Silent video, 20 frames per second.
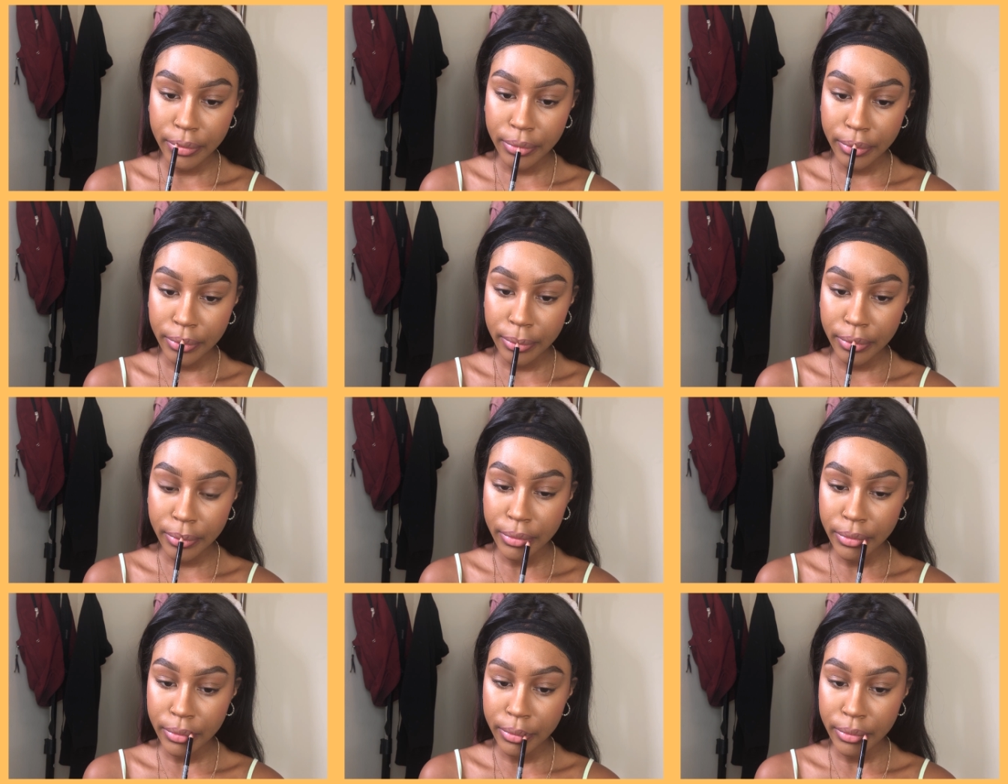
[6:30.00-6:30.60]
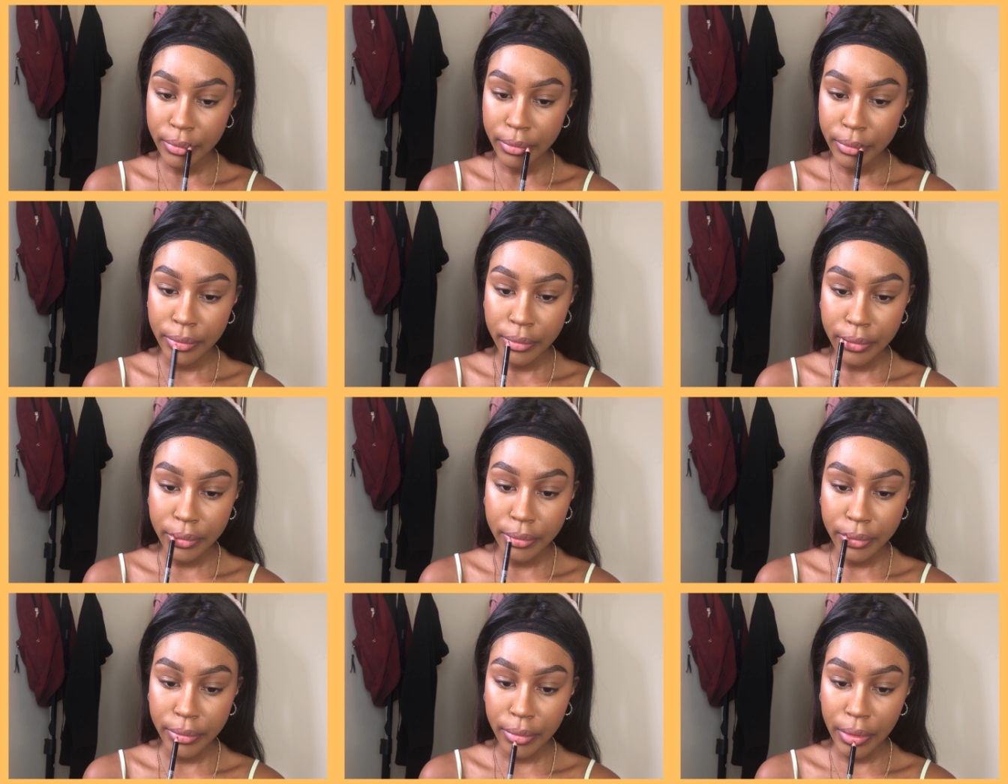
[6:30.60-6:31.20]
overline my
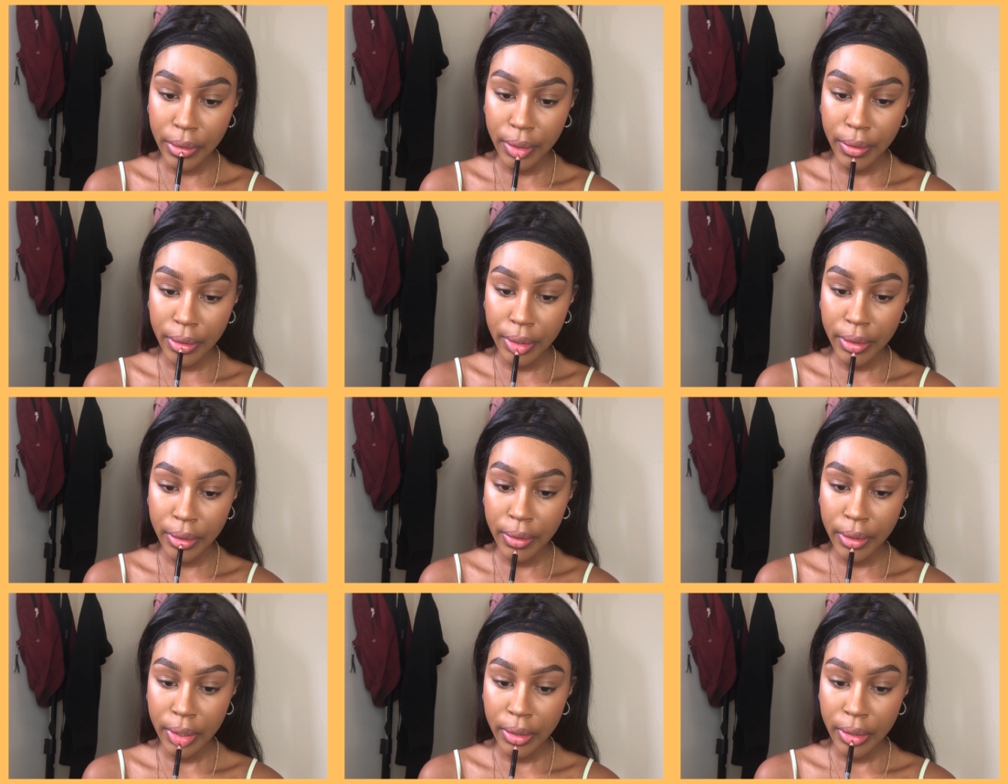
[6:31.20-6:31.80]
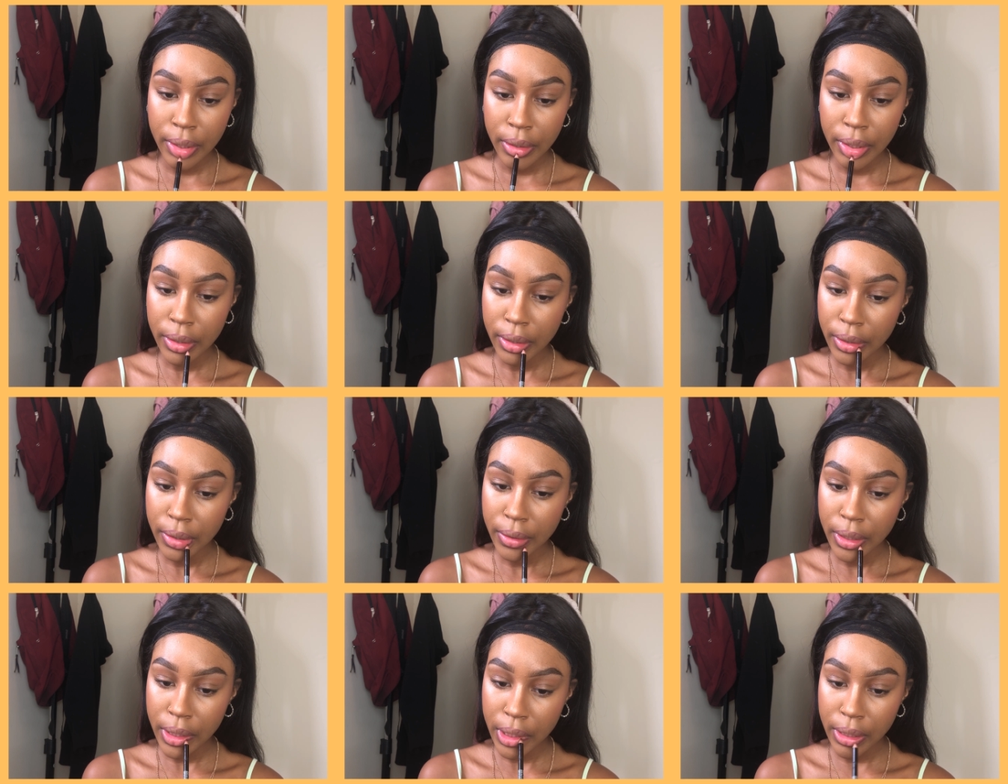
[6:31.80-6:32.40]
lips a little and then I kind of
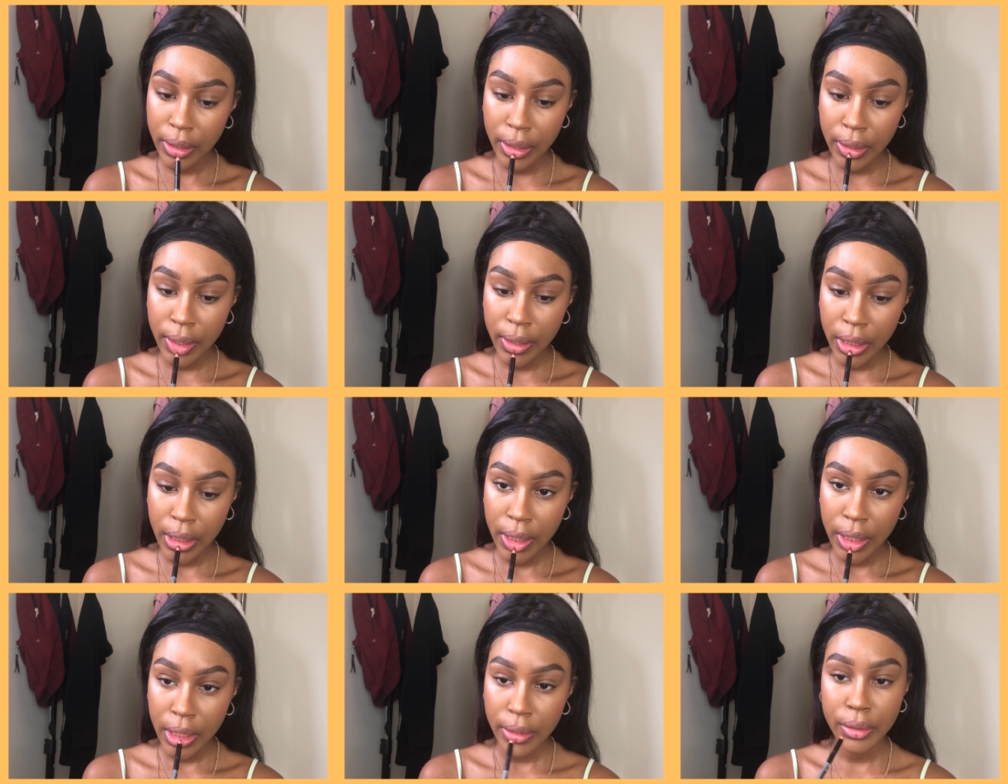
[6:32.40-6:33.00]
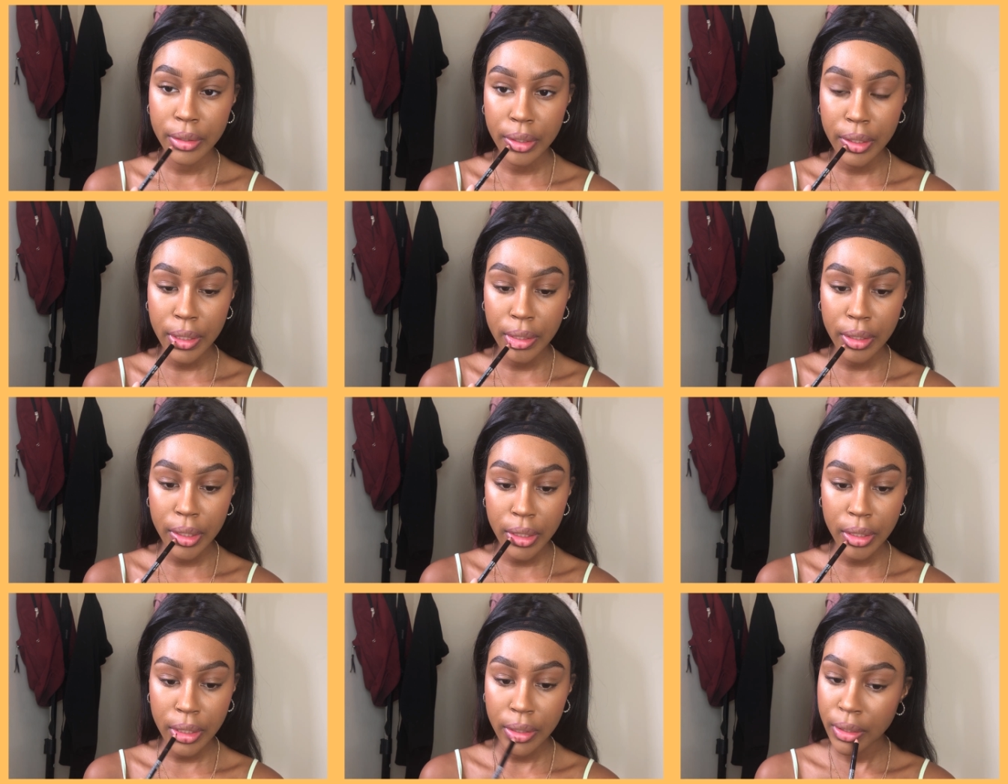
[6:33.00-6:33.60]
like fill them in. You
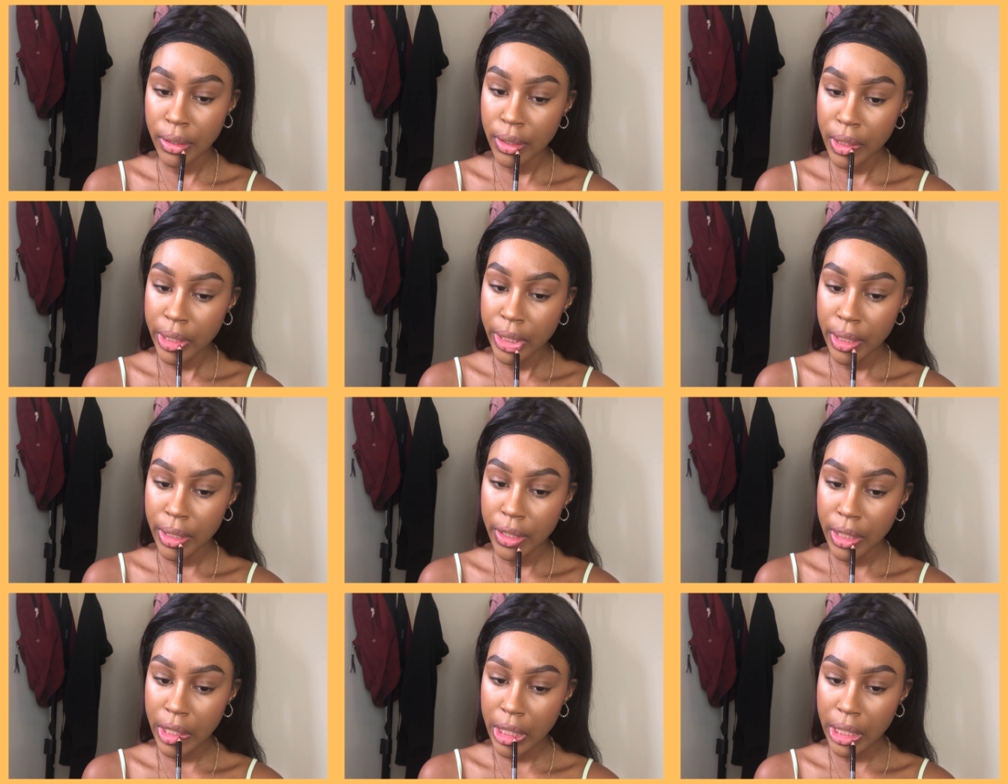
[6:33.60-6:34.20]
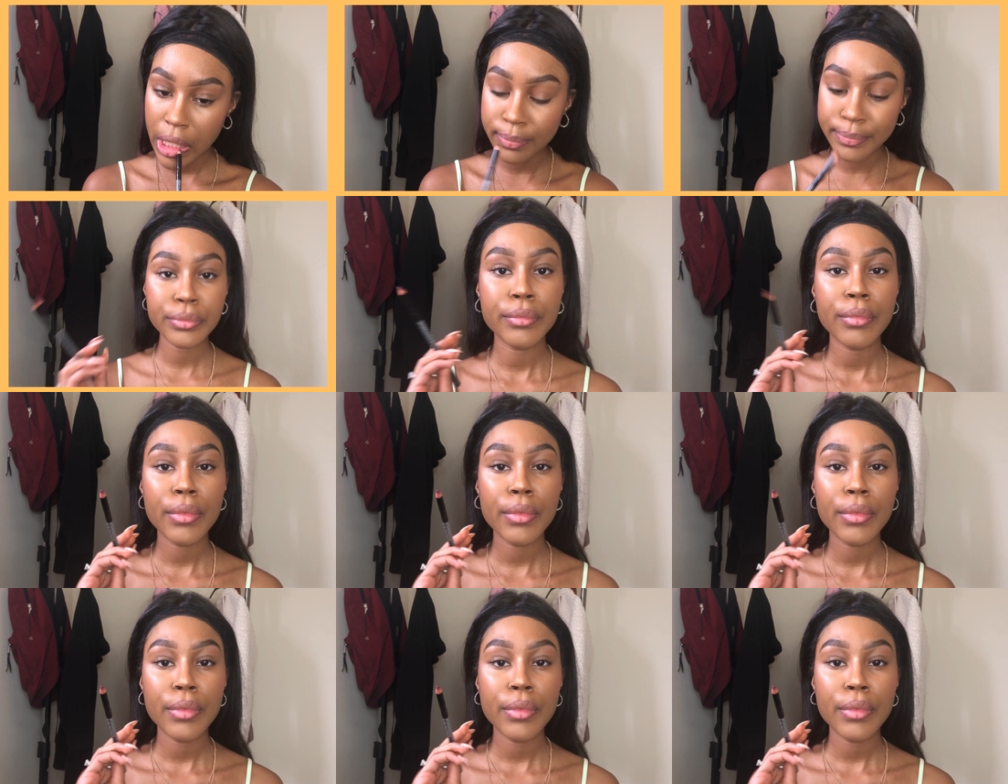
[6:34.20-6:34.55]
guys will like see what I mean.